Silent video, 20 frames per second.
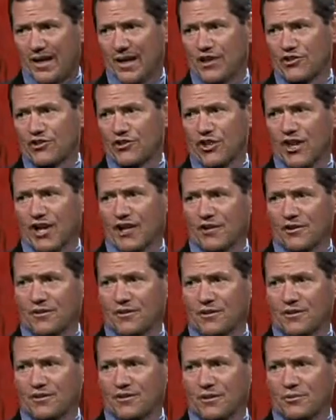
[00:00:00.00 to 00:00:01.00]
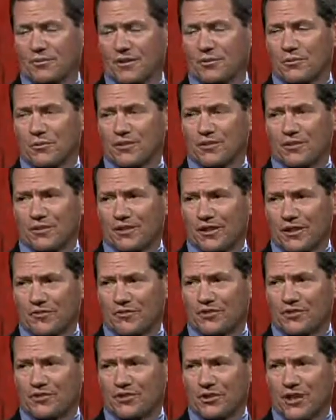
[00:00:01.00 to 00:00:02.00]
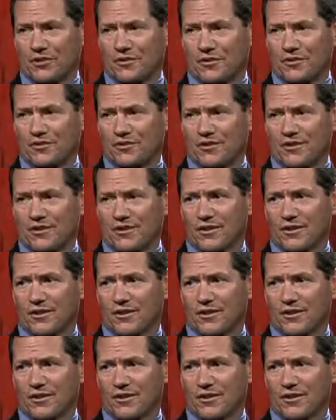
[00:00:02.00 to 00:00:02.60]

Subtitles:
a child, something we should love and cherish,